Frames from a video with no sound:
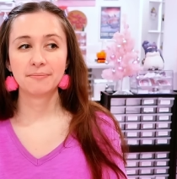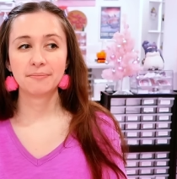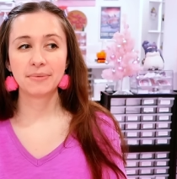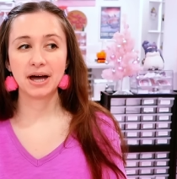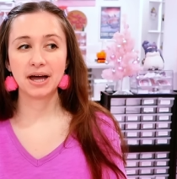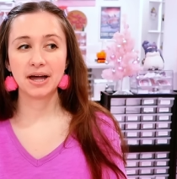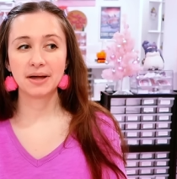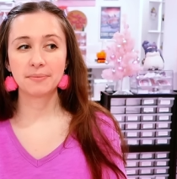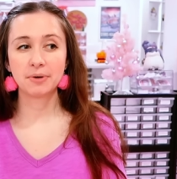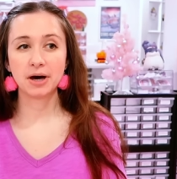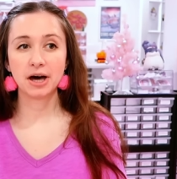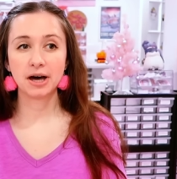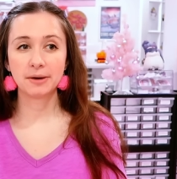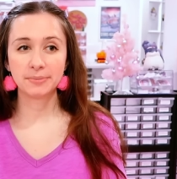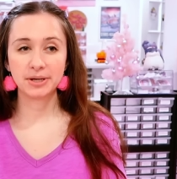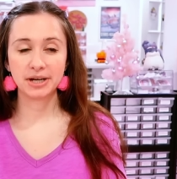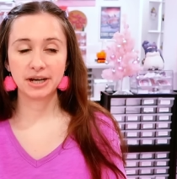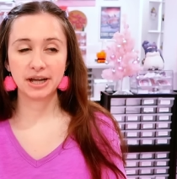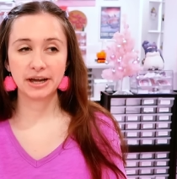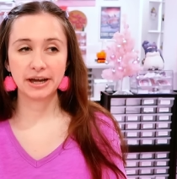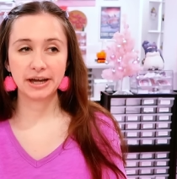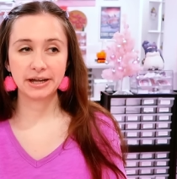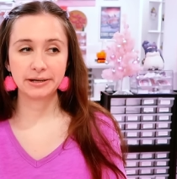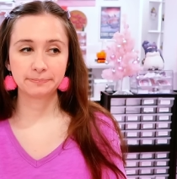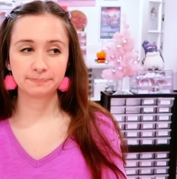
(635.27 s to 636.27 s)
my mom
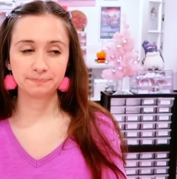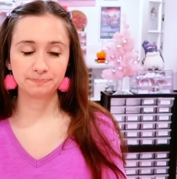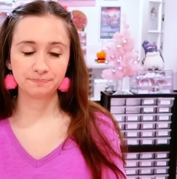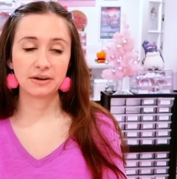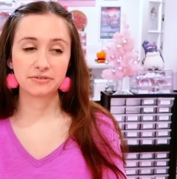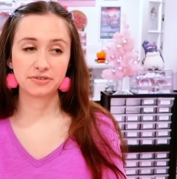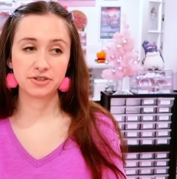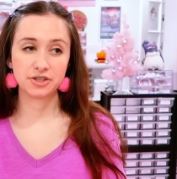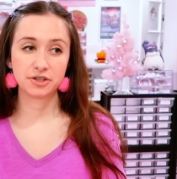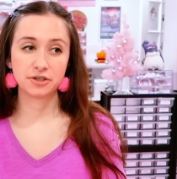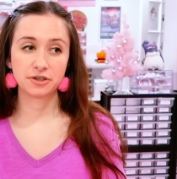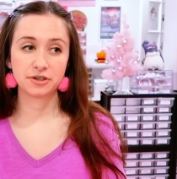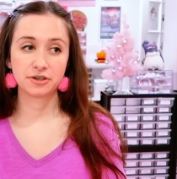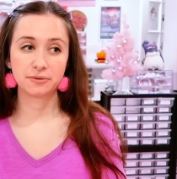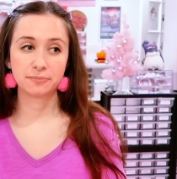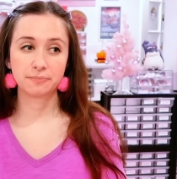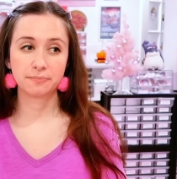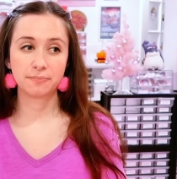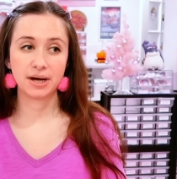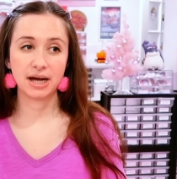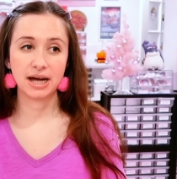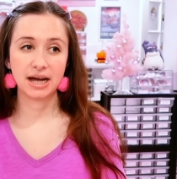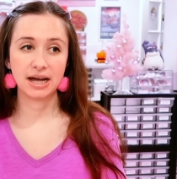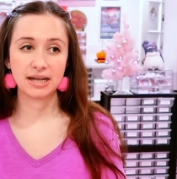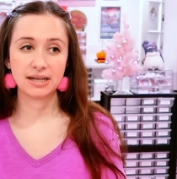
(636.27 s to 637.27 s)
and I, after
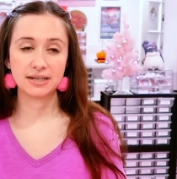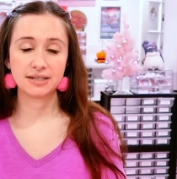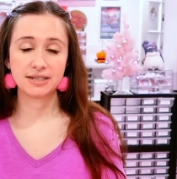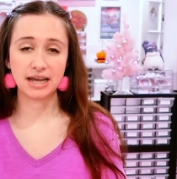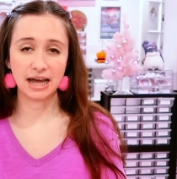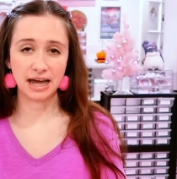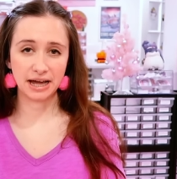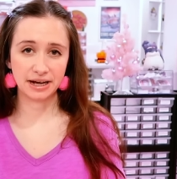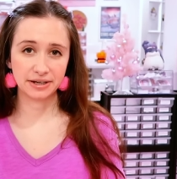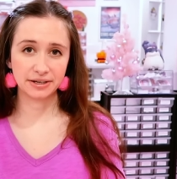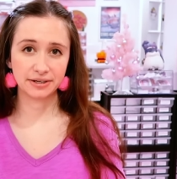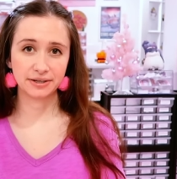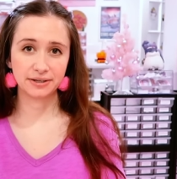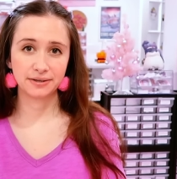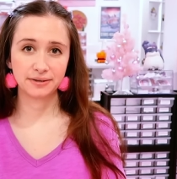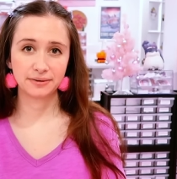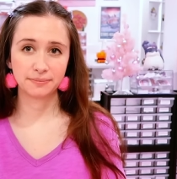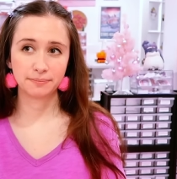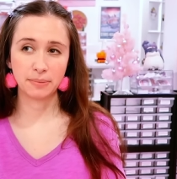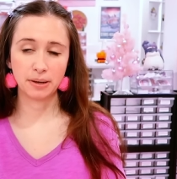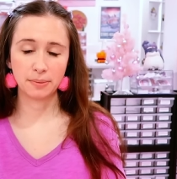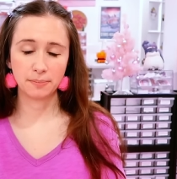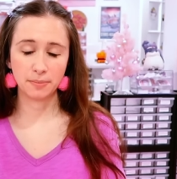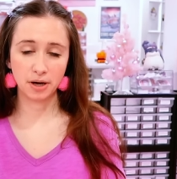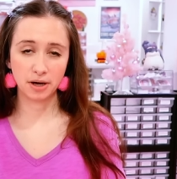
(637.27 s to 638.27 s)
my dad and
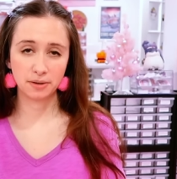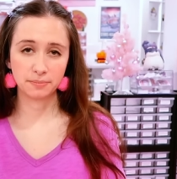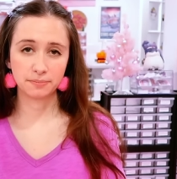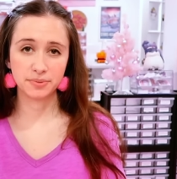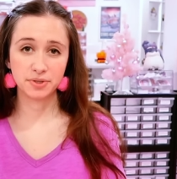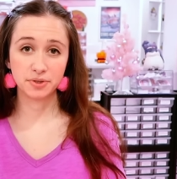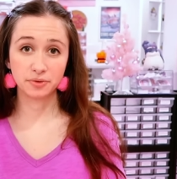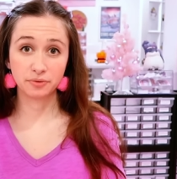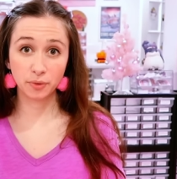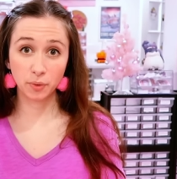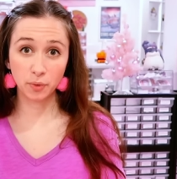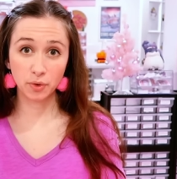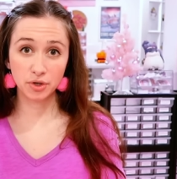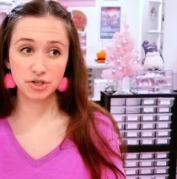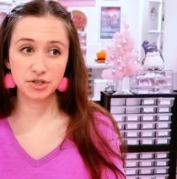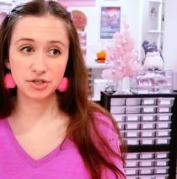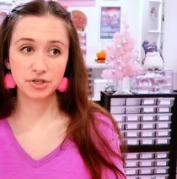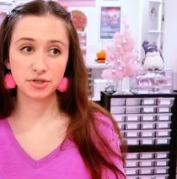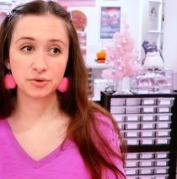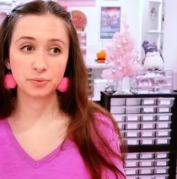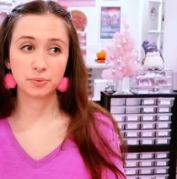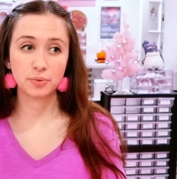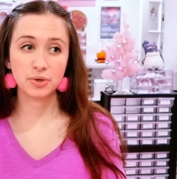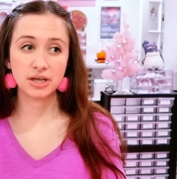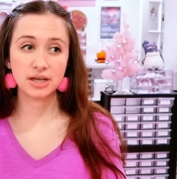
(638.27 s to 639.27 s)
my mom
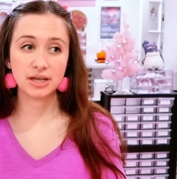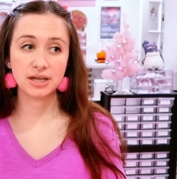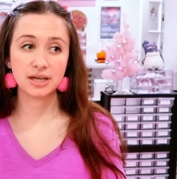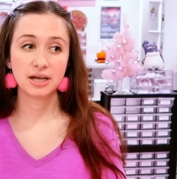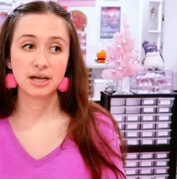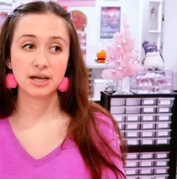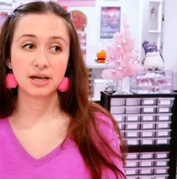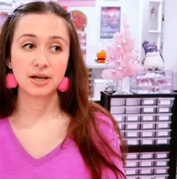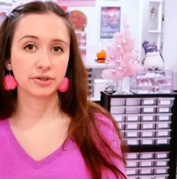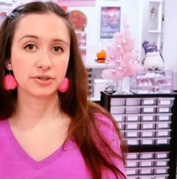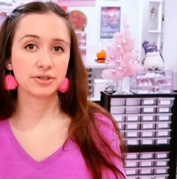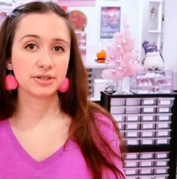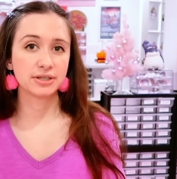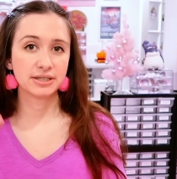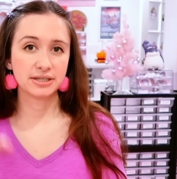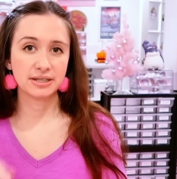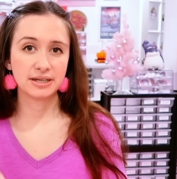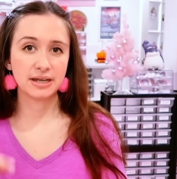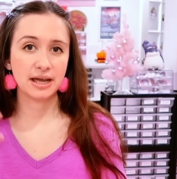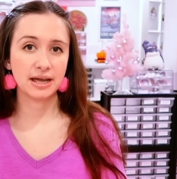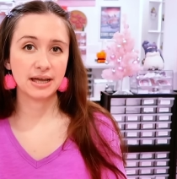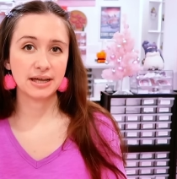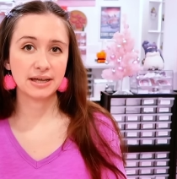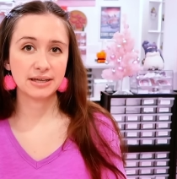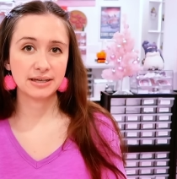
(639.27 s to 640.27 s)
divorced, we couldn't
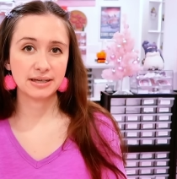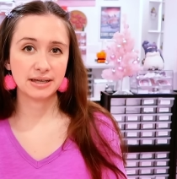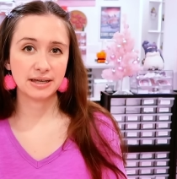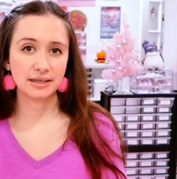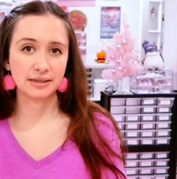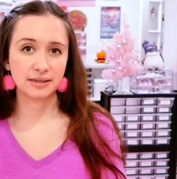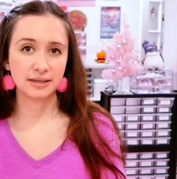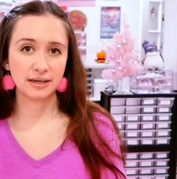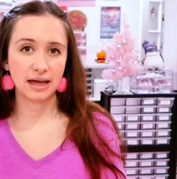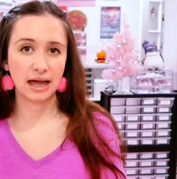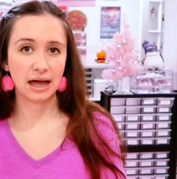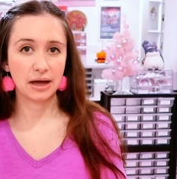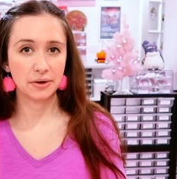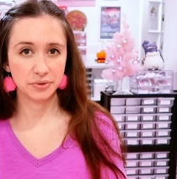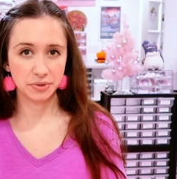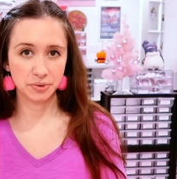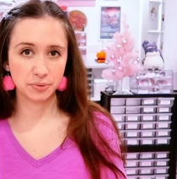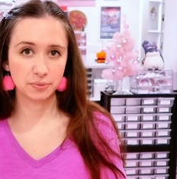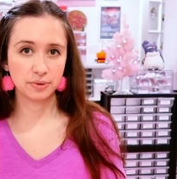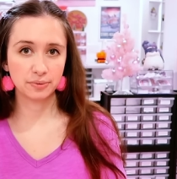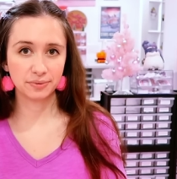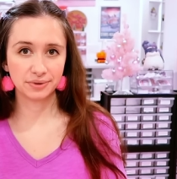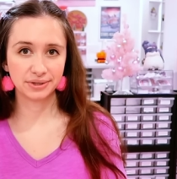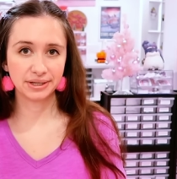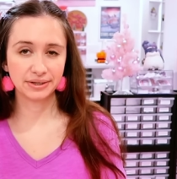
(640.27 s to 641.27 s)
stay in the house
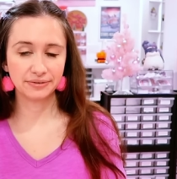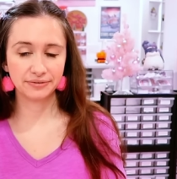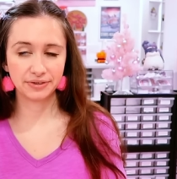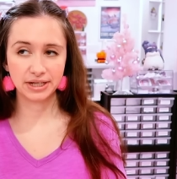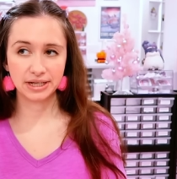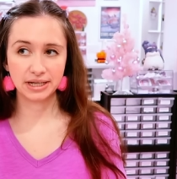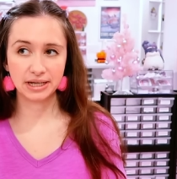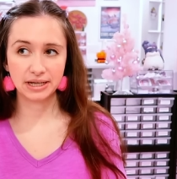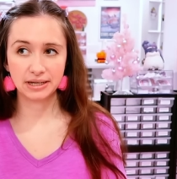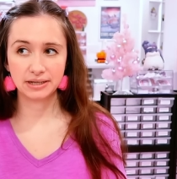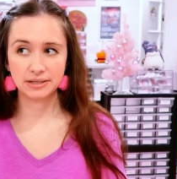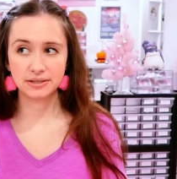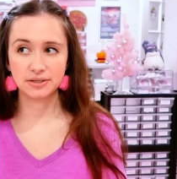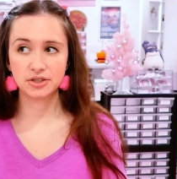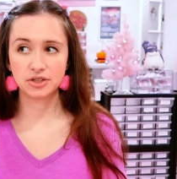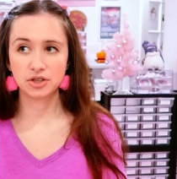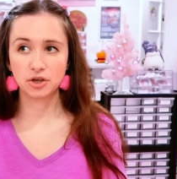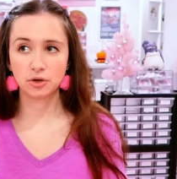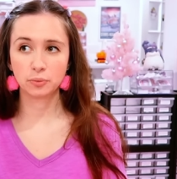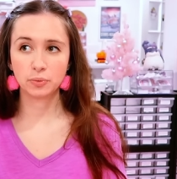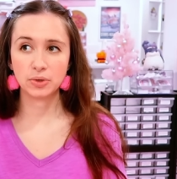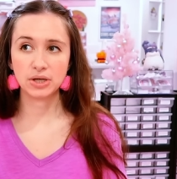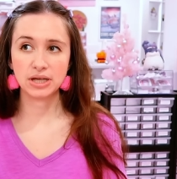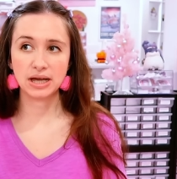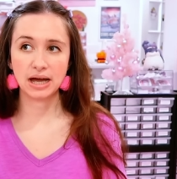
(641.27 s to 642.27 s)
we were living in,
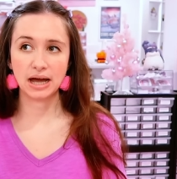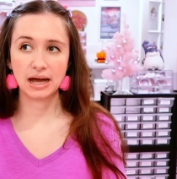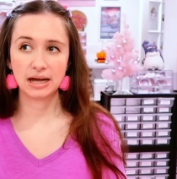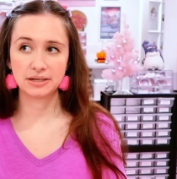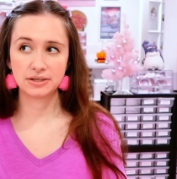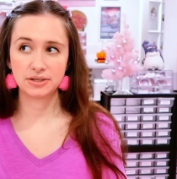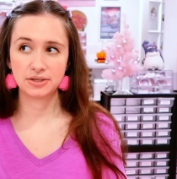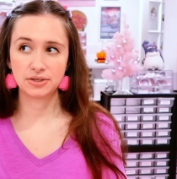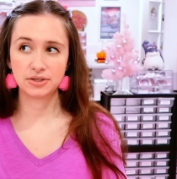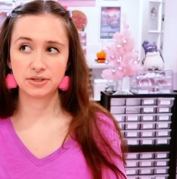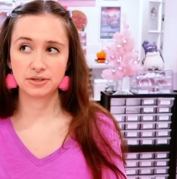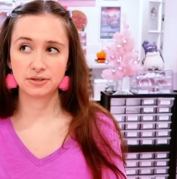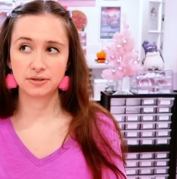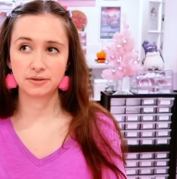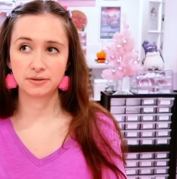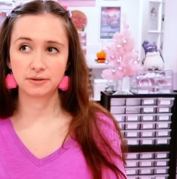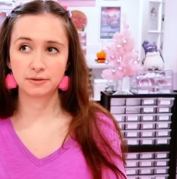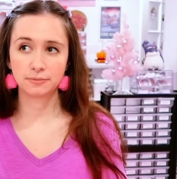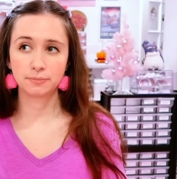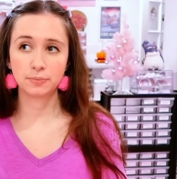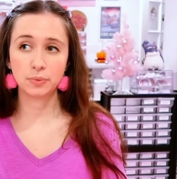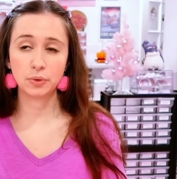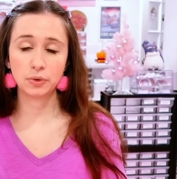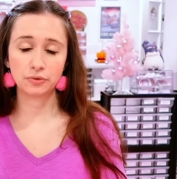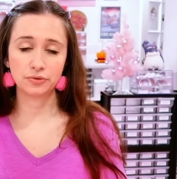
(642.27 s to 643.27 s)
so we had to
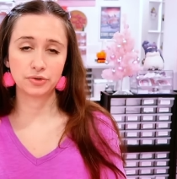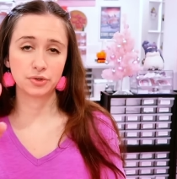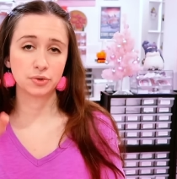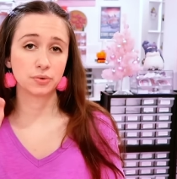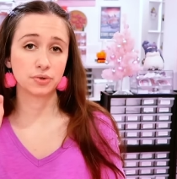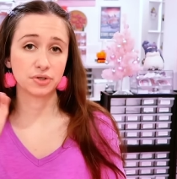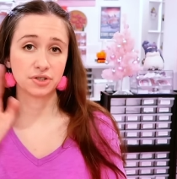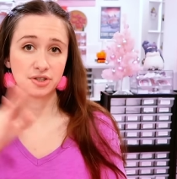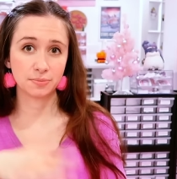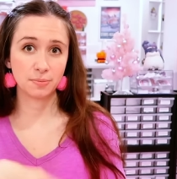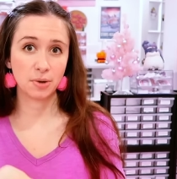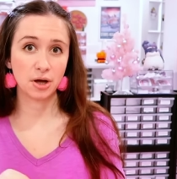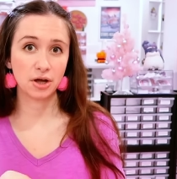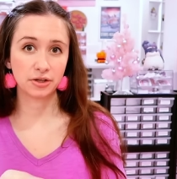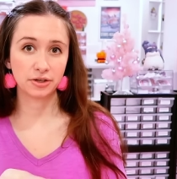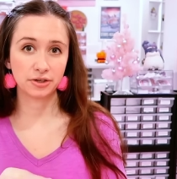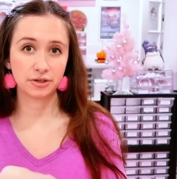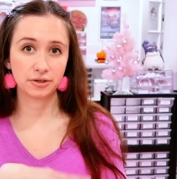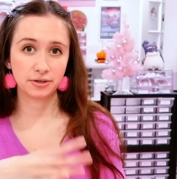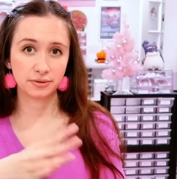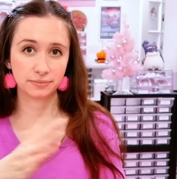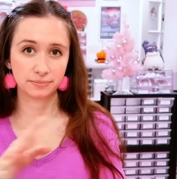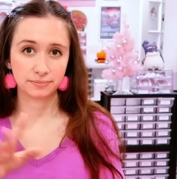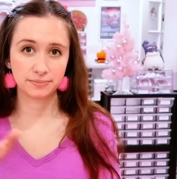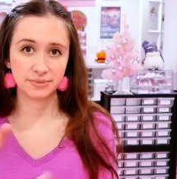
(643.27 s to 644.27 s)
move to a
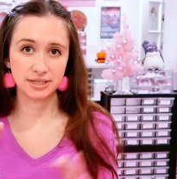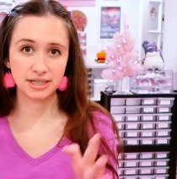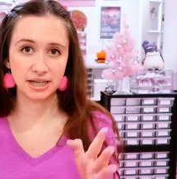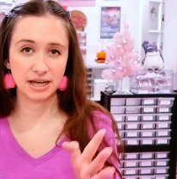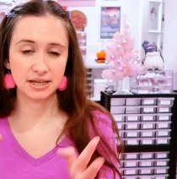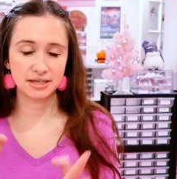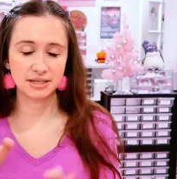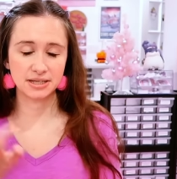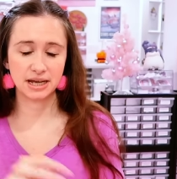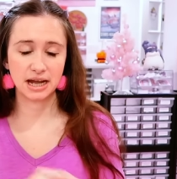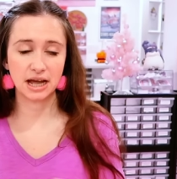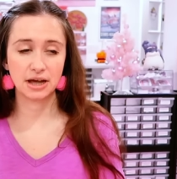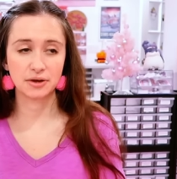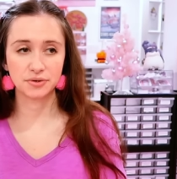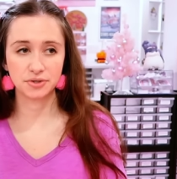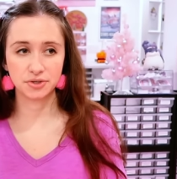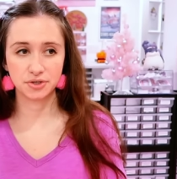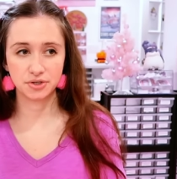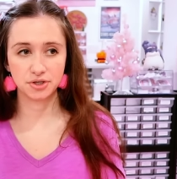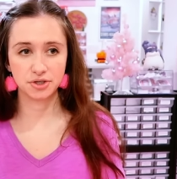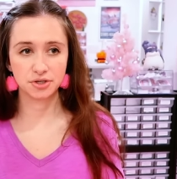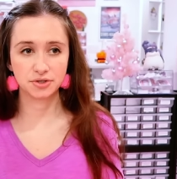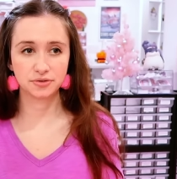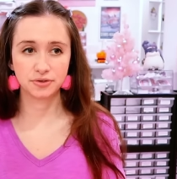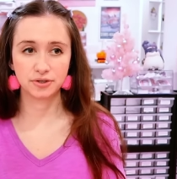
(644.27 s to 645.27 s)
smaller sized
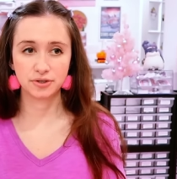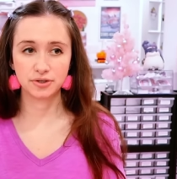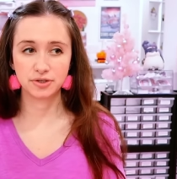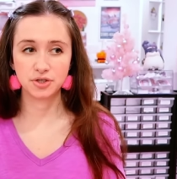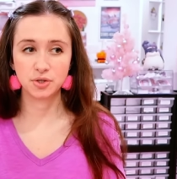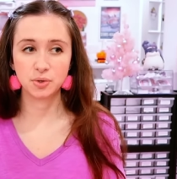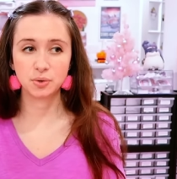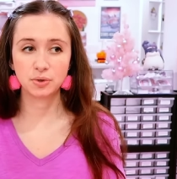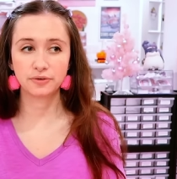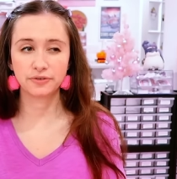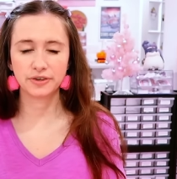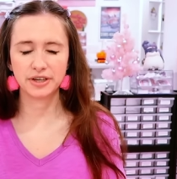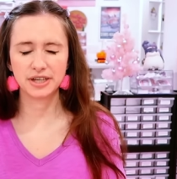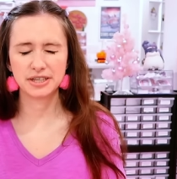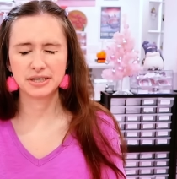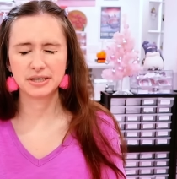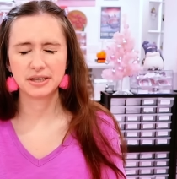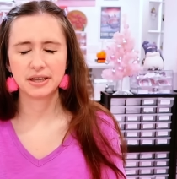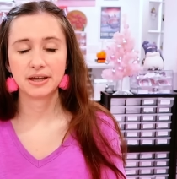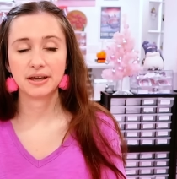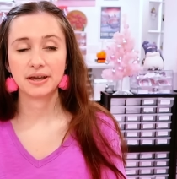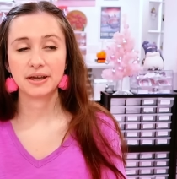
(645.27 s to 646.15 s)
house just for the two of us.